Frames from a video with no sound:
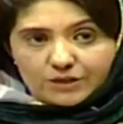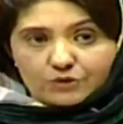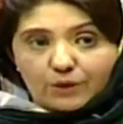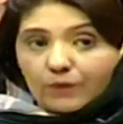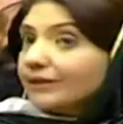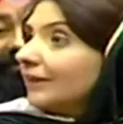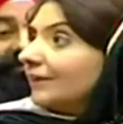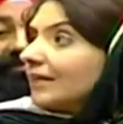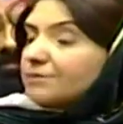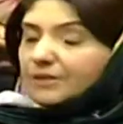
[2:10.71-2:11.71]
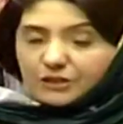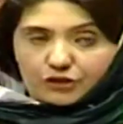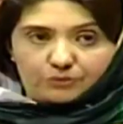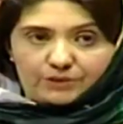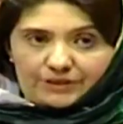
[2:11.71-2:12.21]
So I want that matter
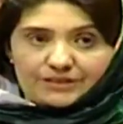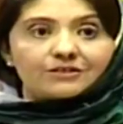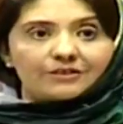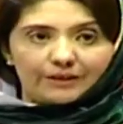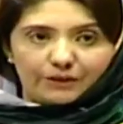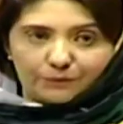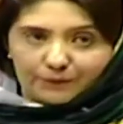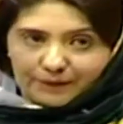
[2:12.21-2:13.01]
should be raised. Thank you very